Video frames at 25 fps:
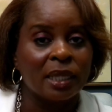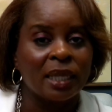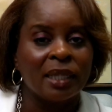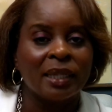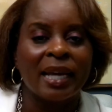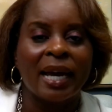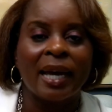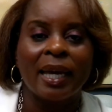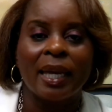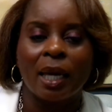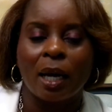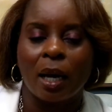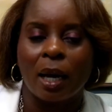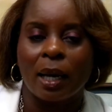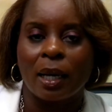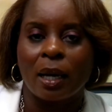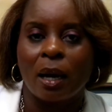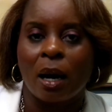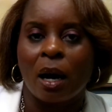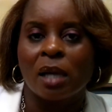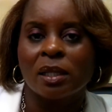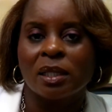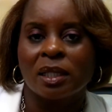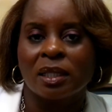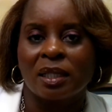and that
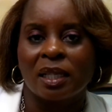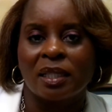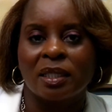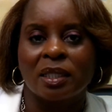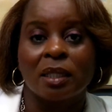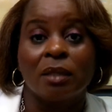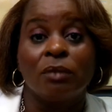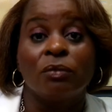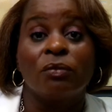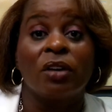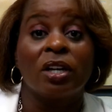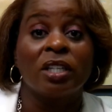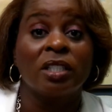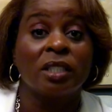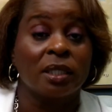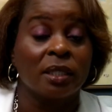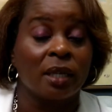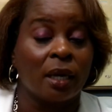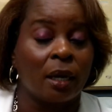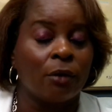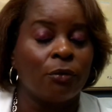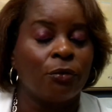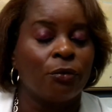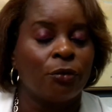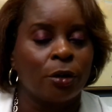causes us to
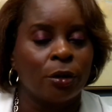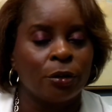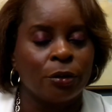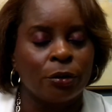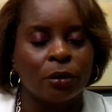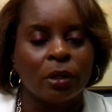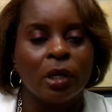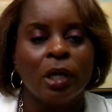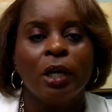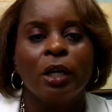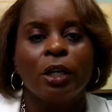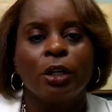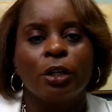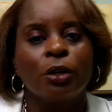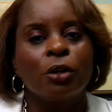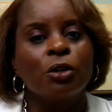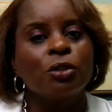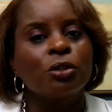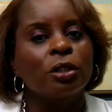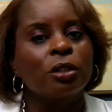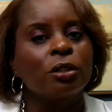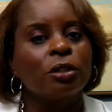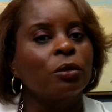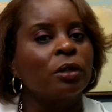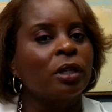investigate further.
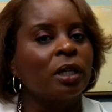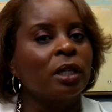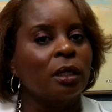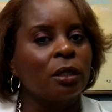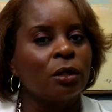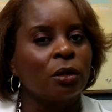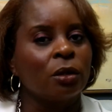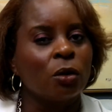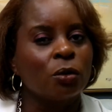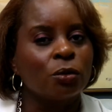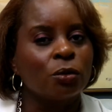Usually you'll get an